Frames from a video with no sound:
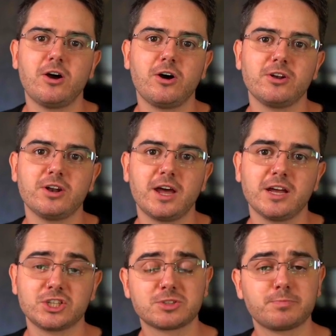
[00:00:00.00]
on
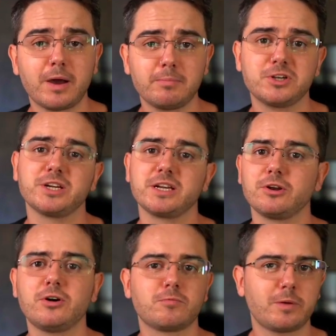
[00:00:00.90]
uh, just publishing,
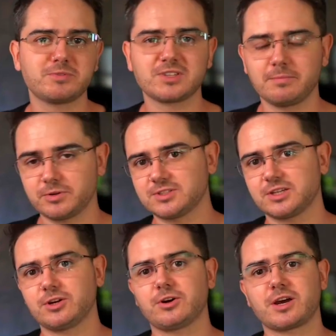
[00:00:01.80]
not website
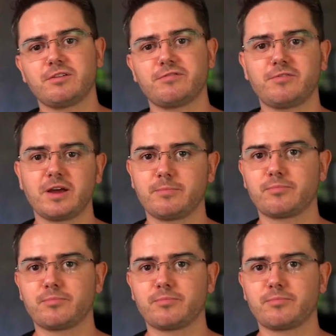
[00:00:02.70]
building, not kind of a uh,